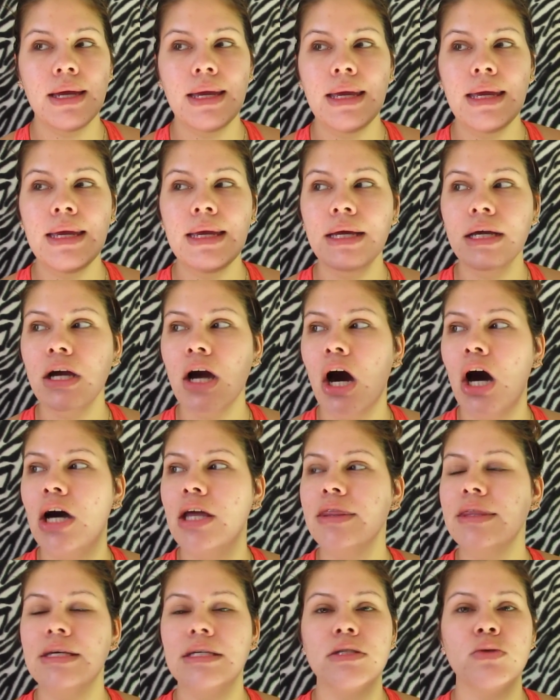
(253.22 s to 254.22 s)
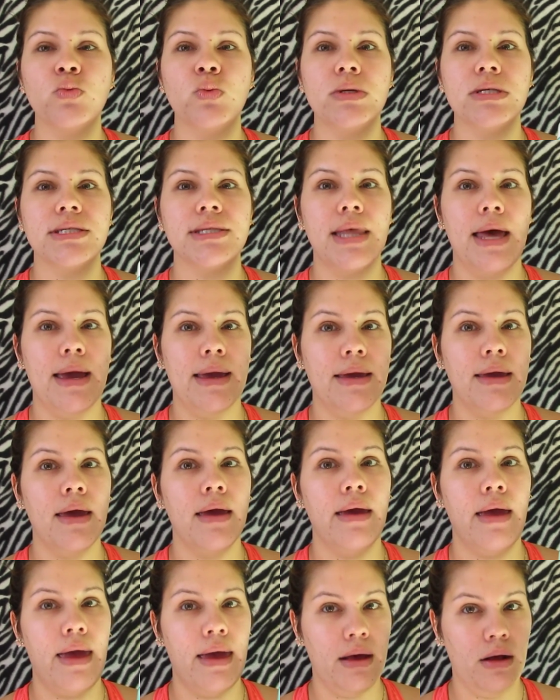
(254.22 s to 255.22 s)
this was like
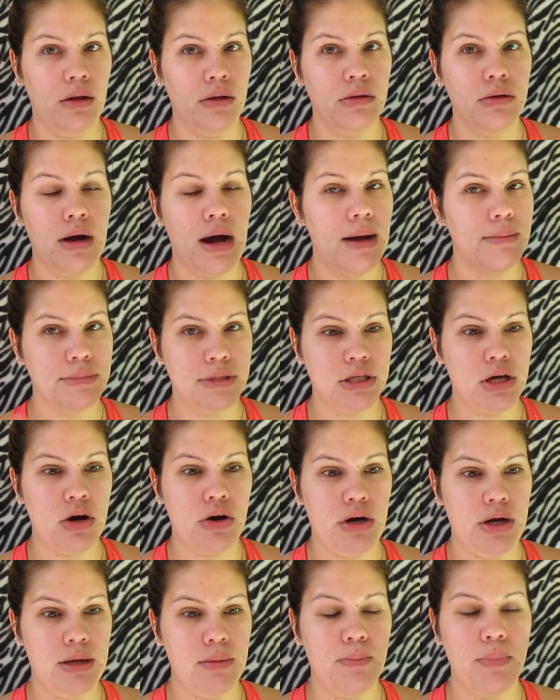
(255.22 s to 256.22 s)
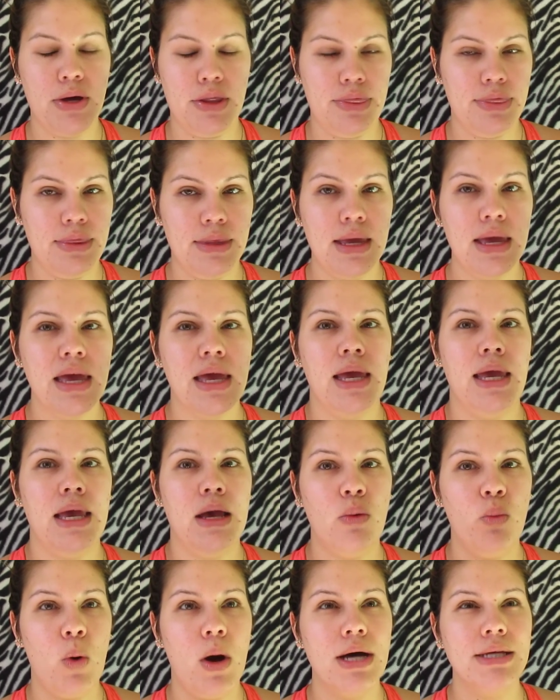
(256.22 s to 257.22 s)
hell. I'm sorry, but
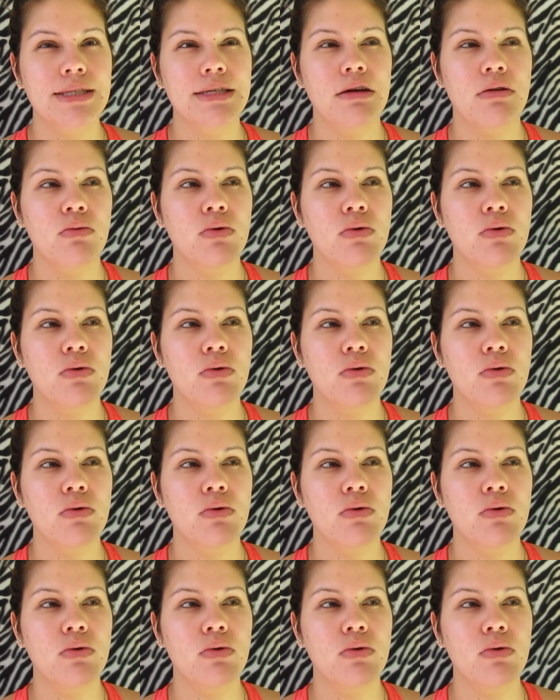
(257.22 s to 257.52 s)
it was,